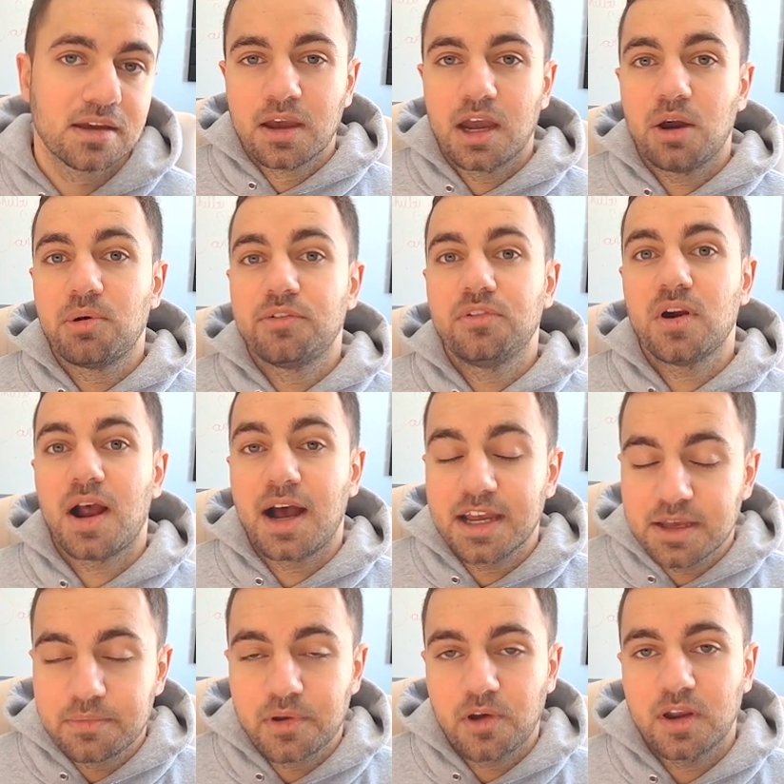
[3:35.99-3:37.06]
However, I
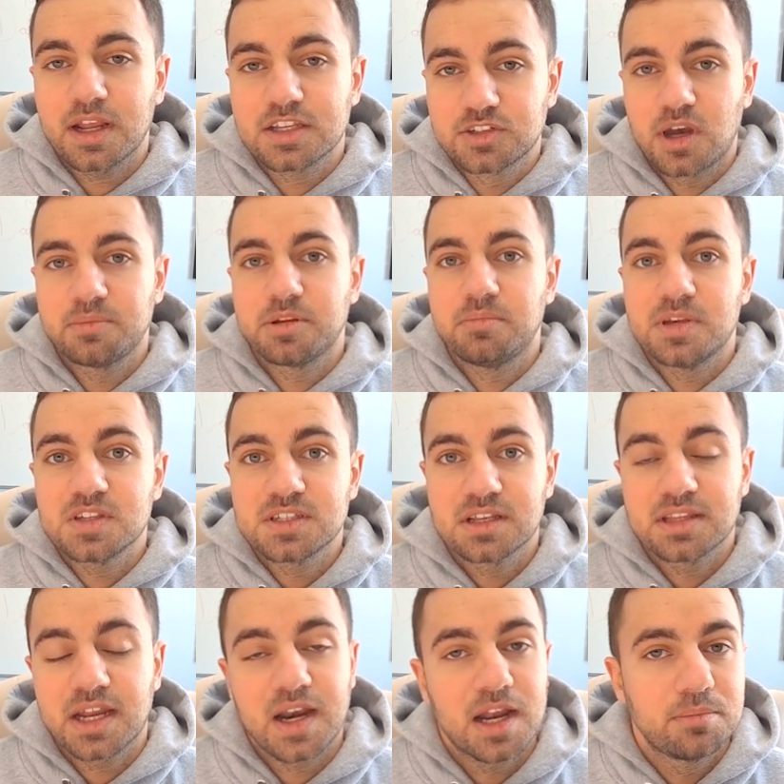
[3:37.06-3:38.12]
am not as optimistic
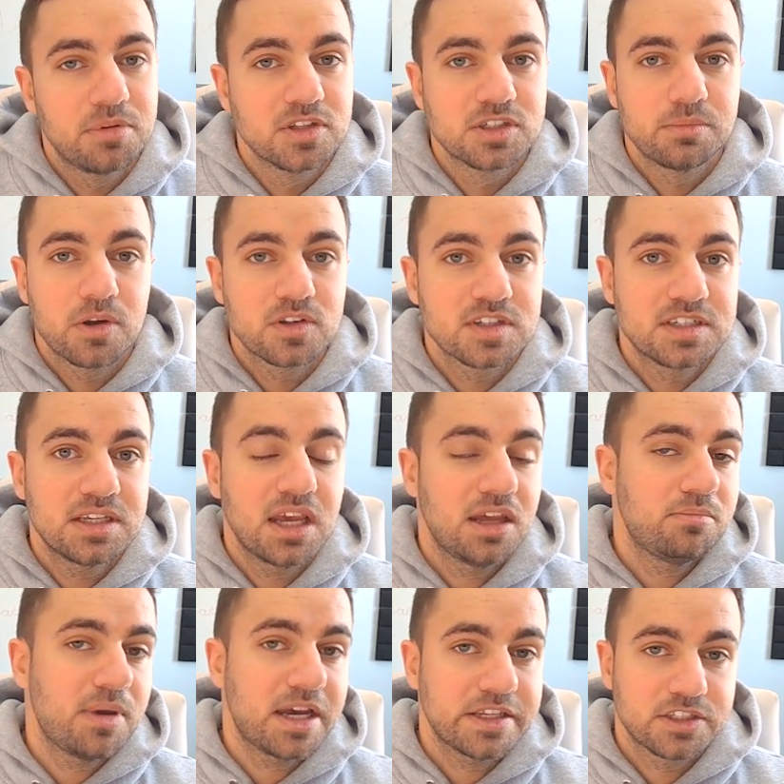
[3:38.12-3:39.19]
that Apple is about to see a
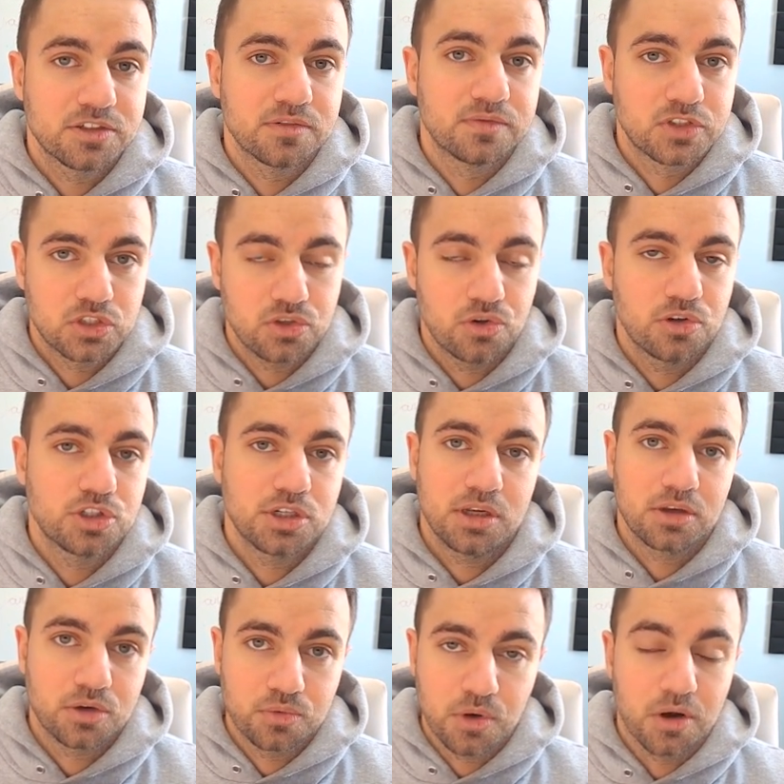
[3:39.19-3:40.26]
massive surge
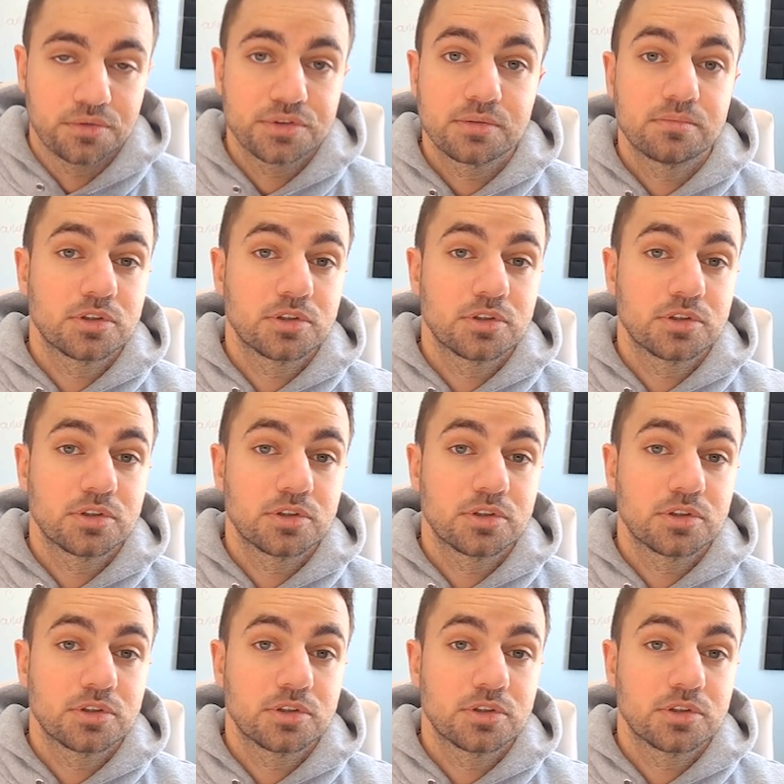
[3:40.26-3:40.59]
in growth.